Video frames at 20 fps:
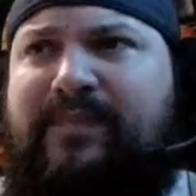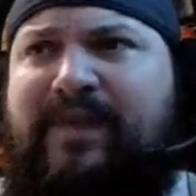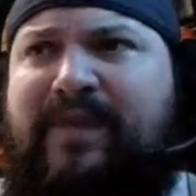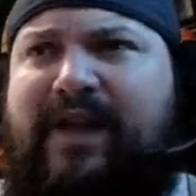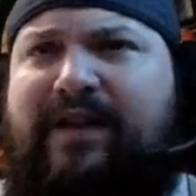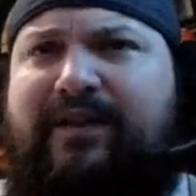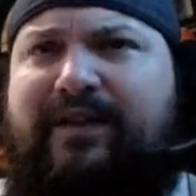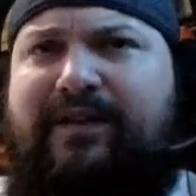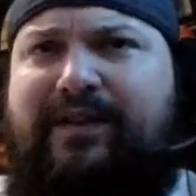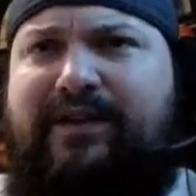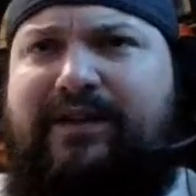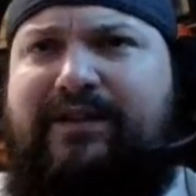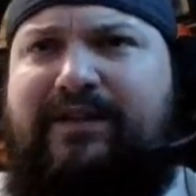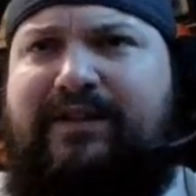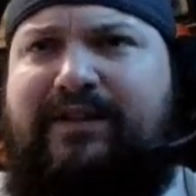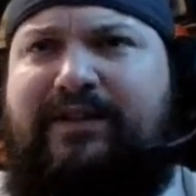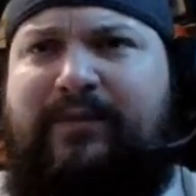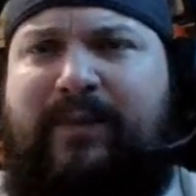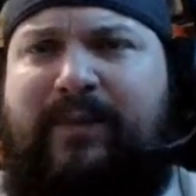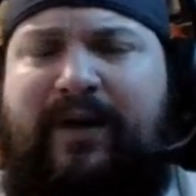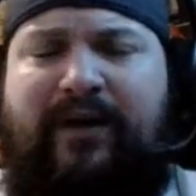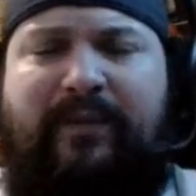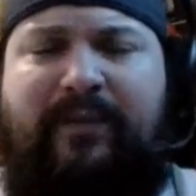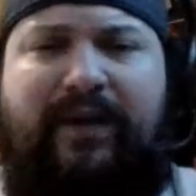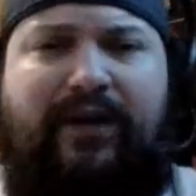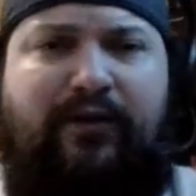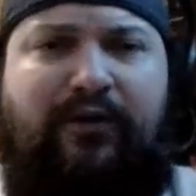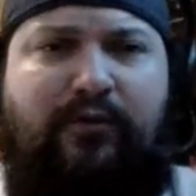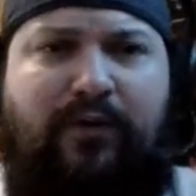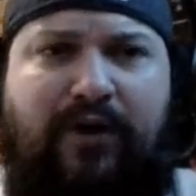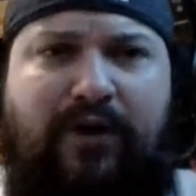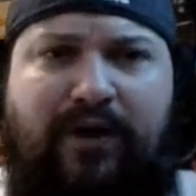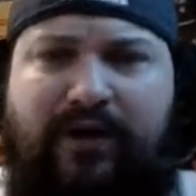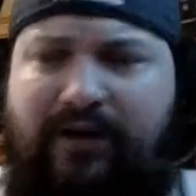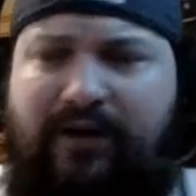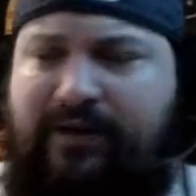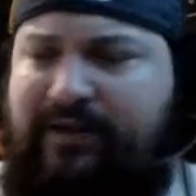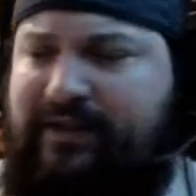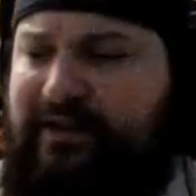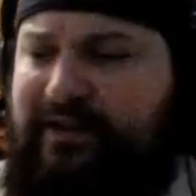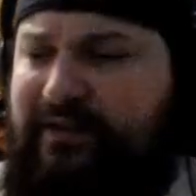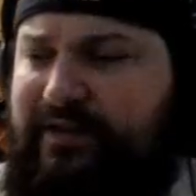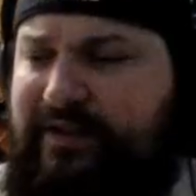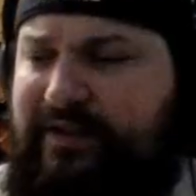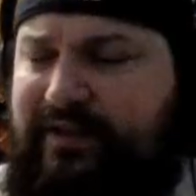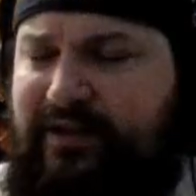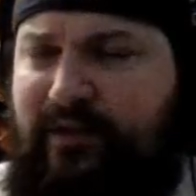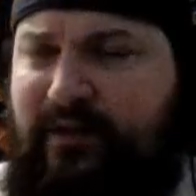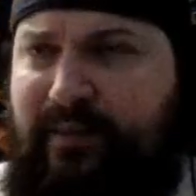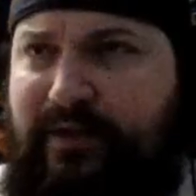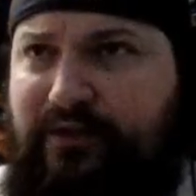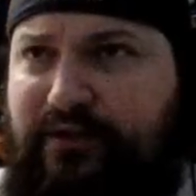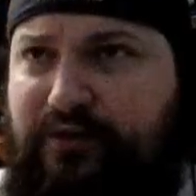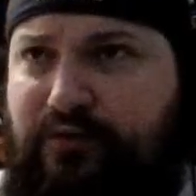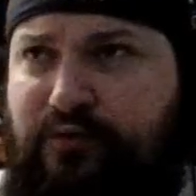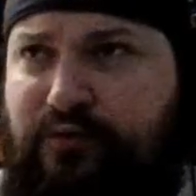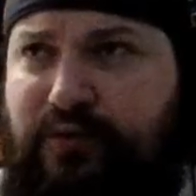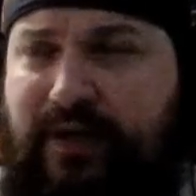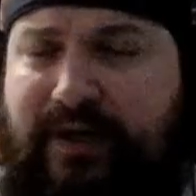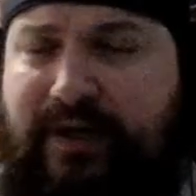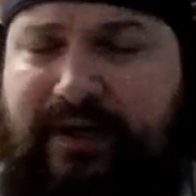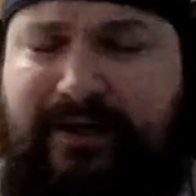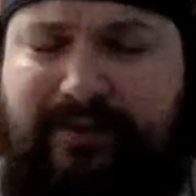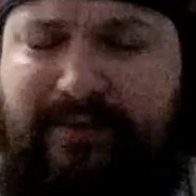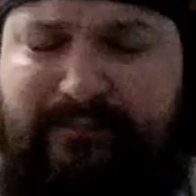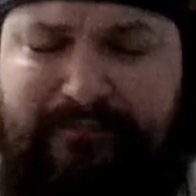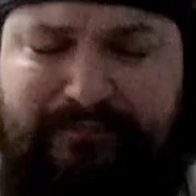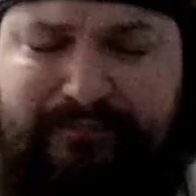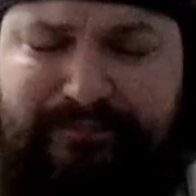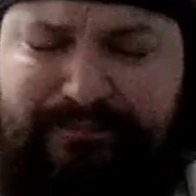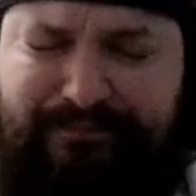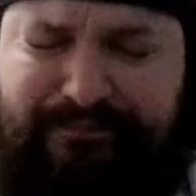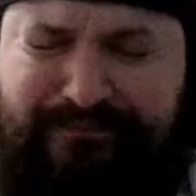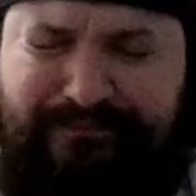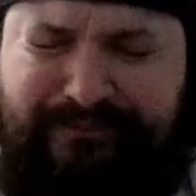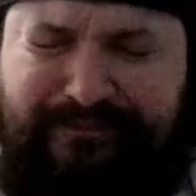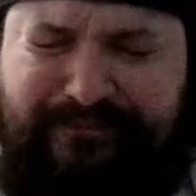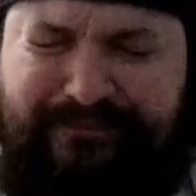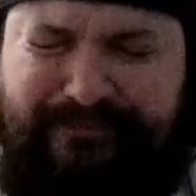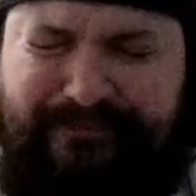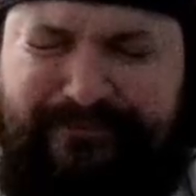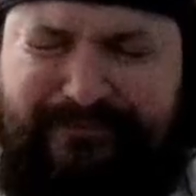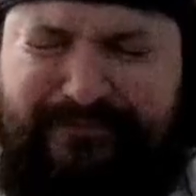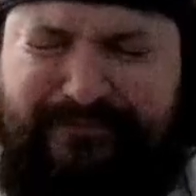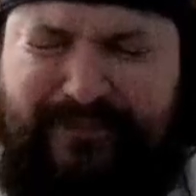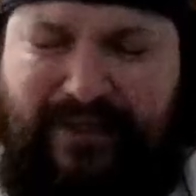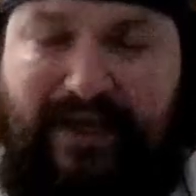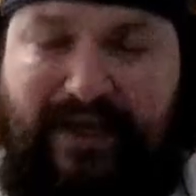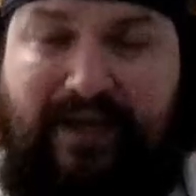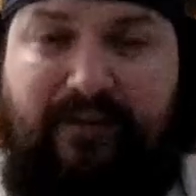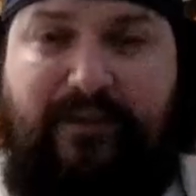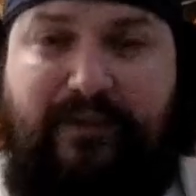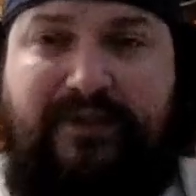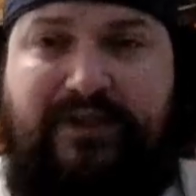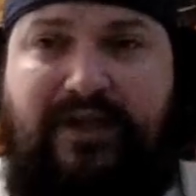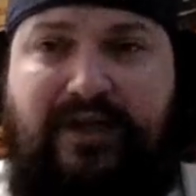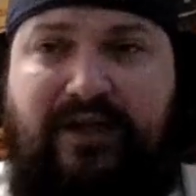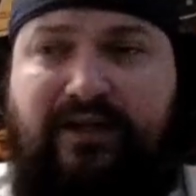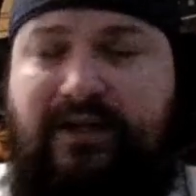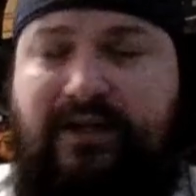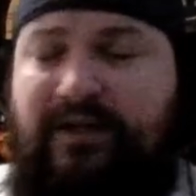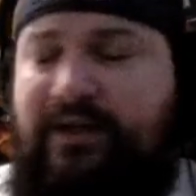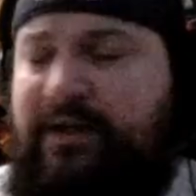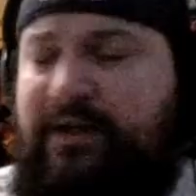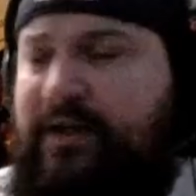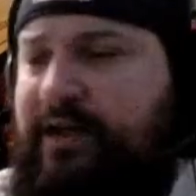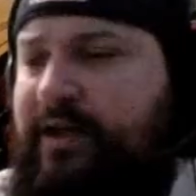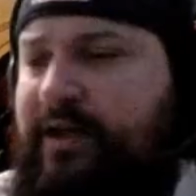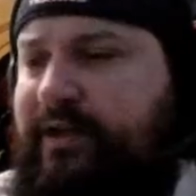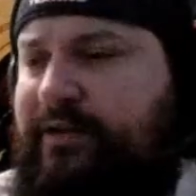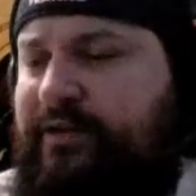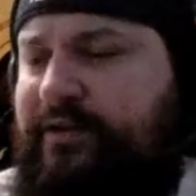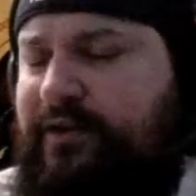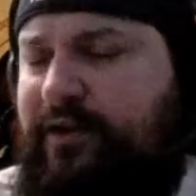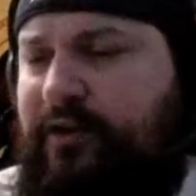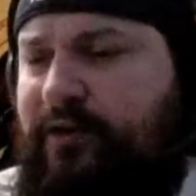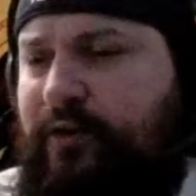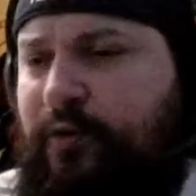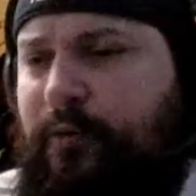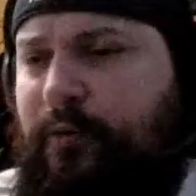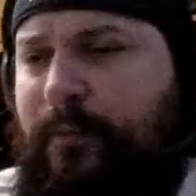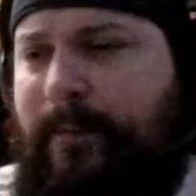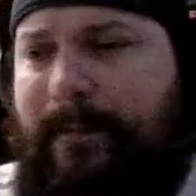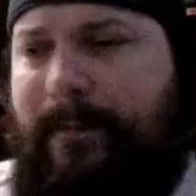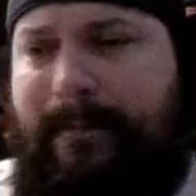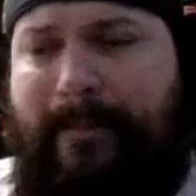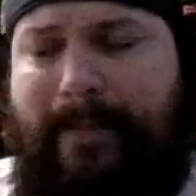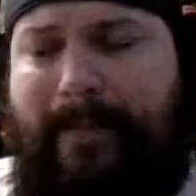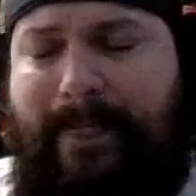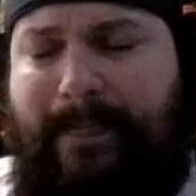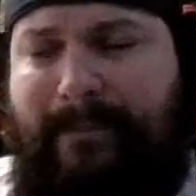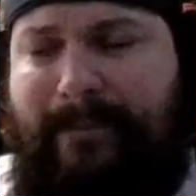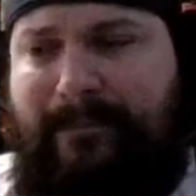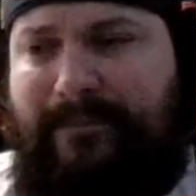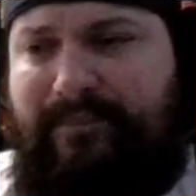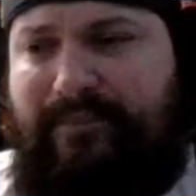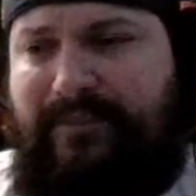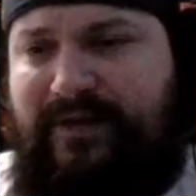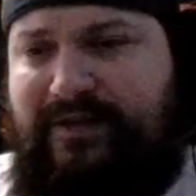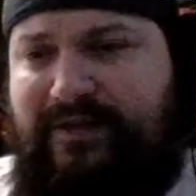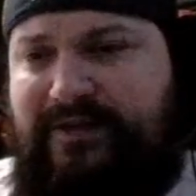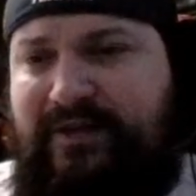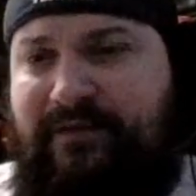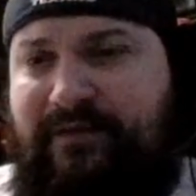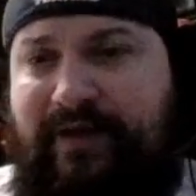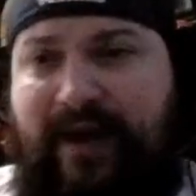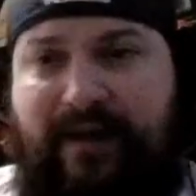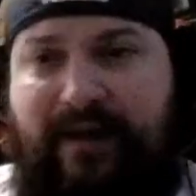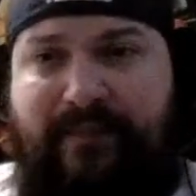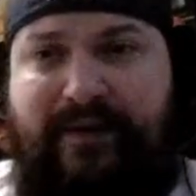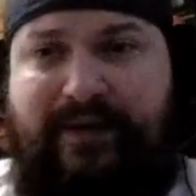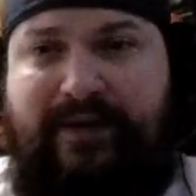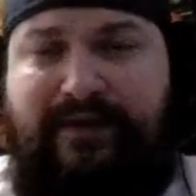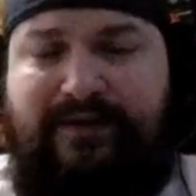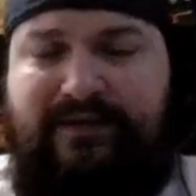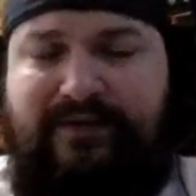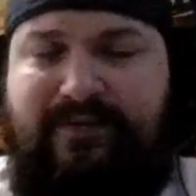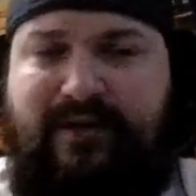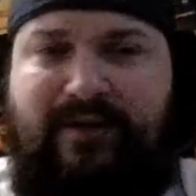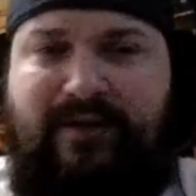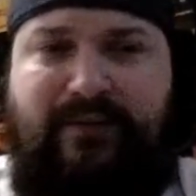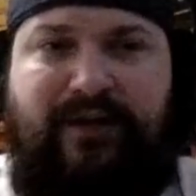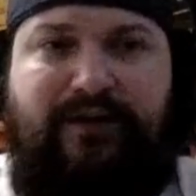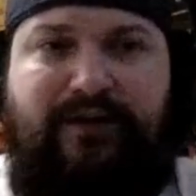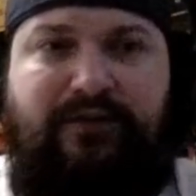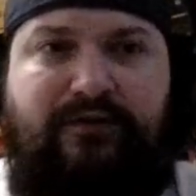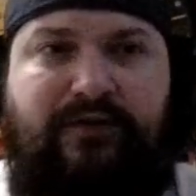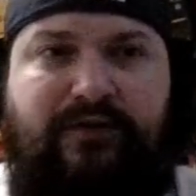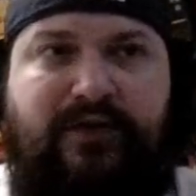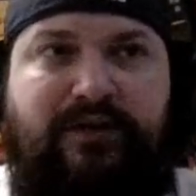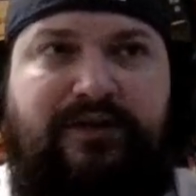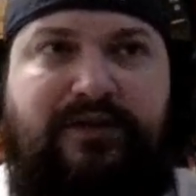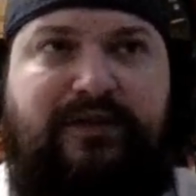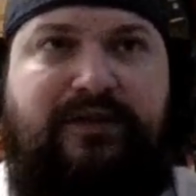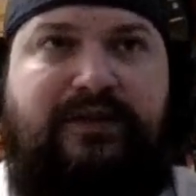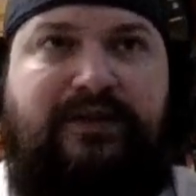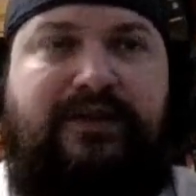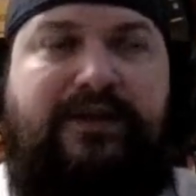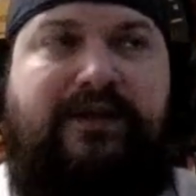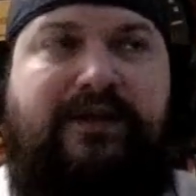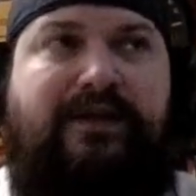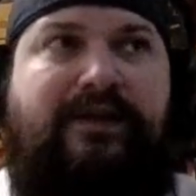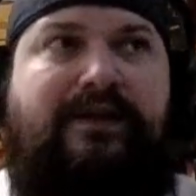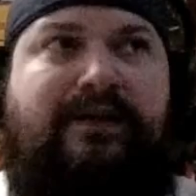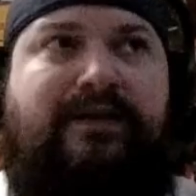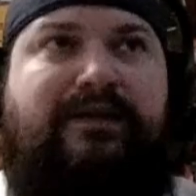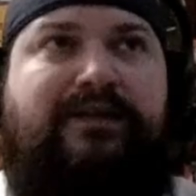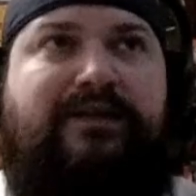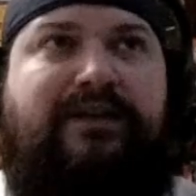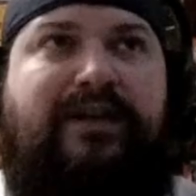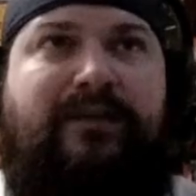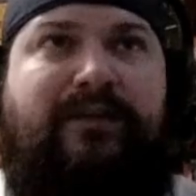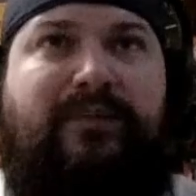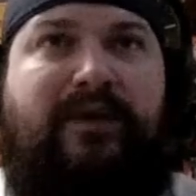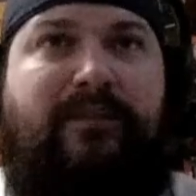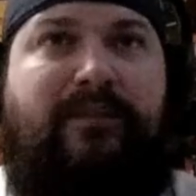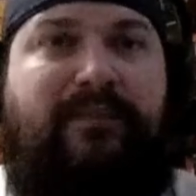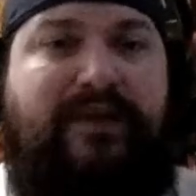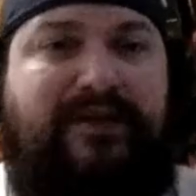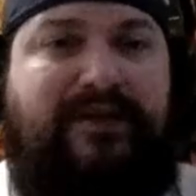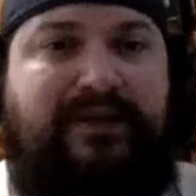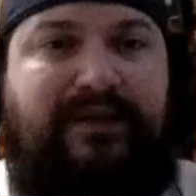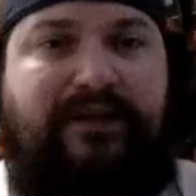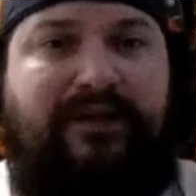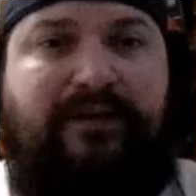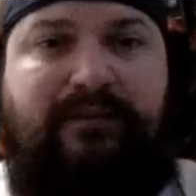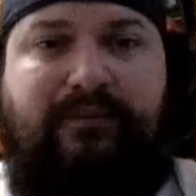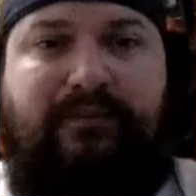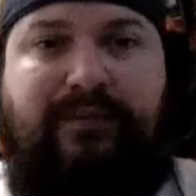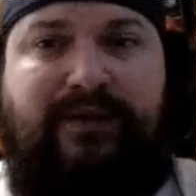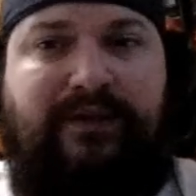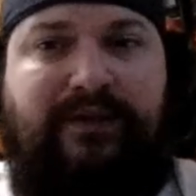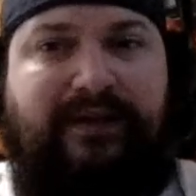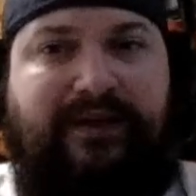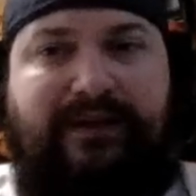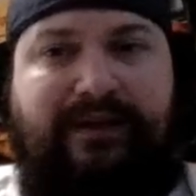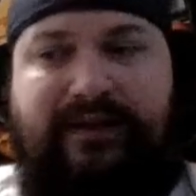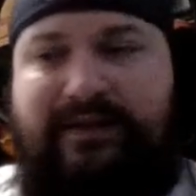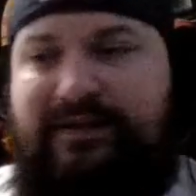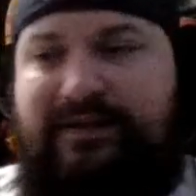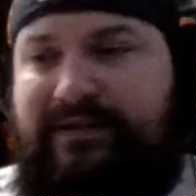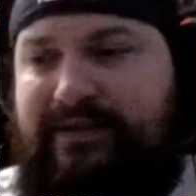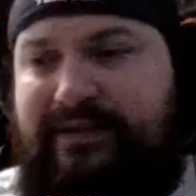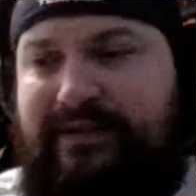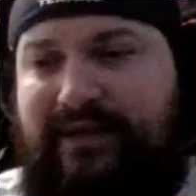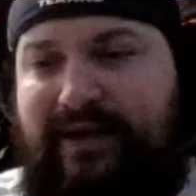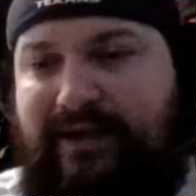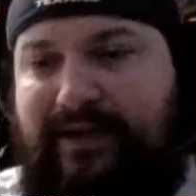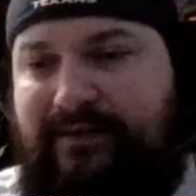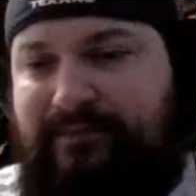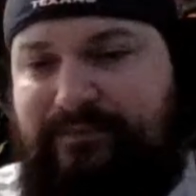and then there's the Spider-Man Noir series that's coming to Amazon. So there's stuff happening in the Spider-Man universe to keep them busy, but like this is not